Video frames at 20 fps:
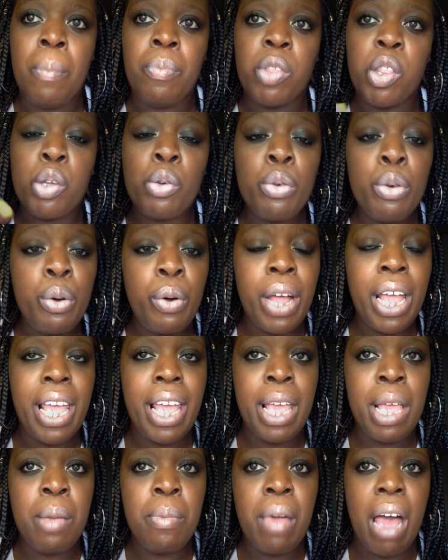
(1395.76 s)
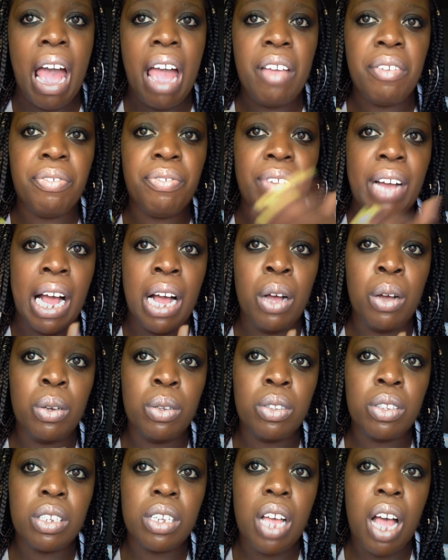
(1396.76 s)
Through him, I
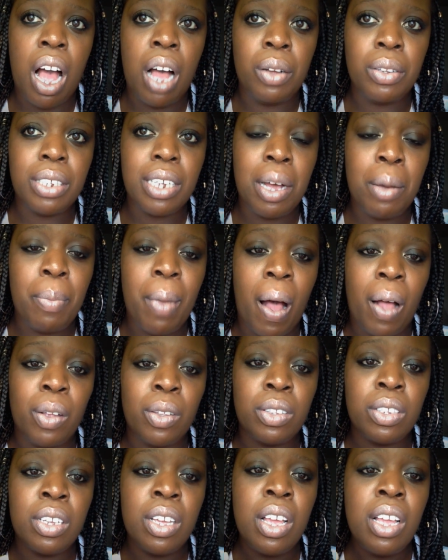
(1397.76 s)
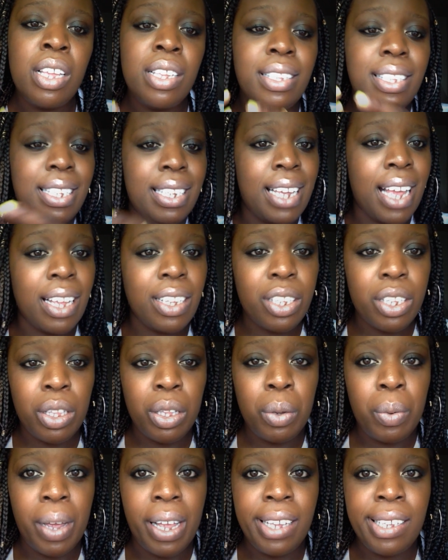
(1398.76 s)
found out about C.S.
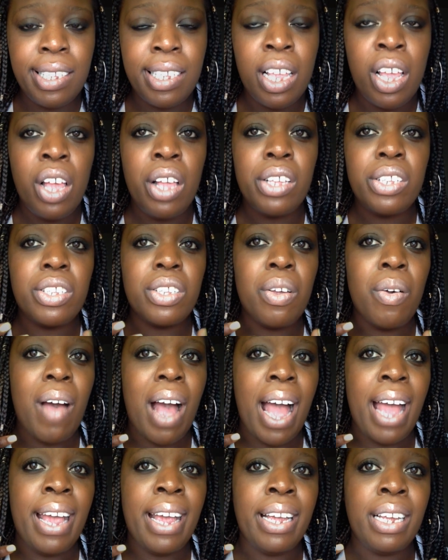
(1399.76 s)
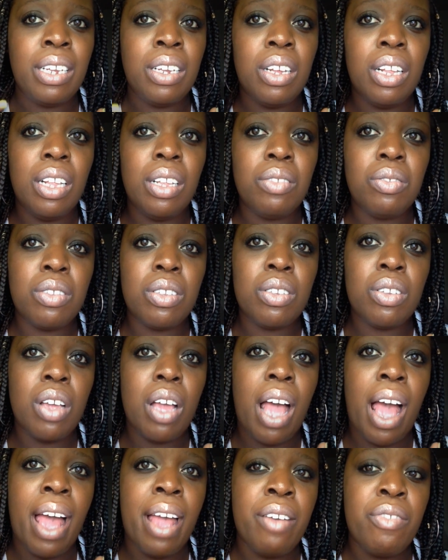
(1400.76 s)
Lewis, so I
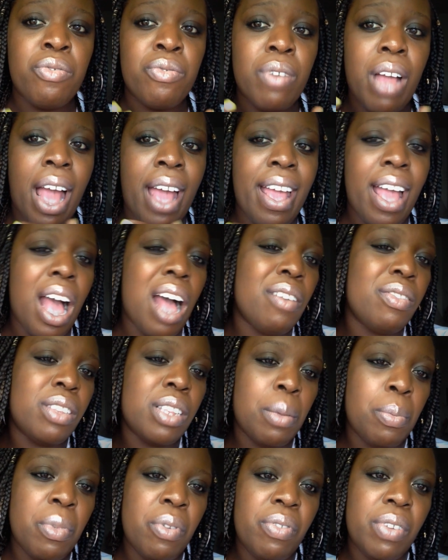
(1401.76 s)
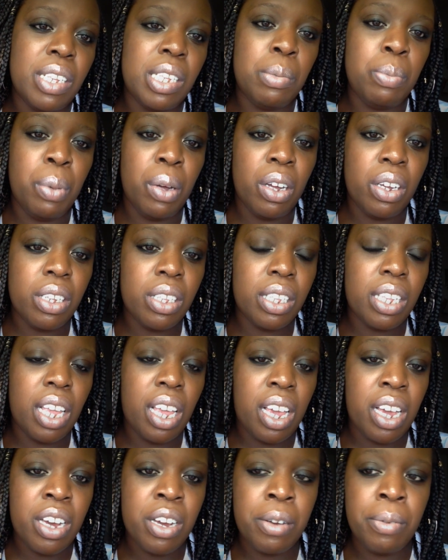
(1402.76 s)
have some of his books
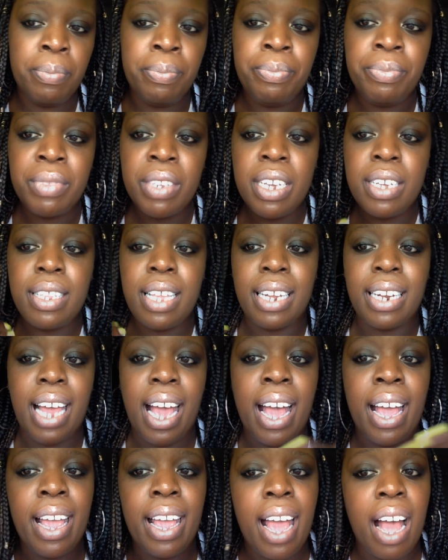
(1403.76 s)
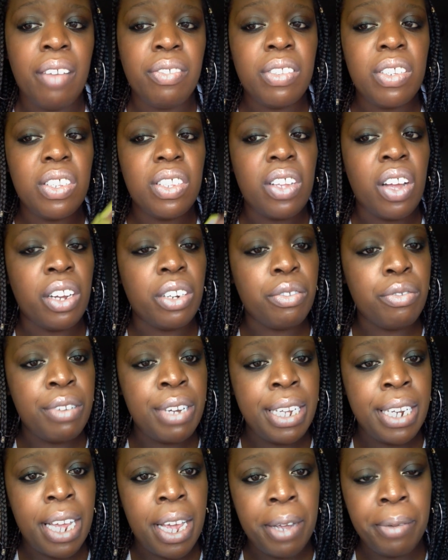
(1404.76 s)
here that I have to start
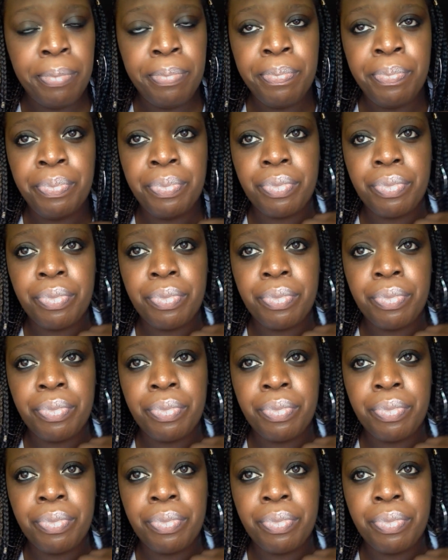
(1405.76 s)
reading.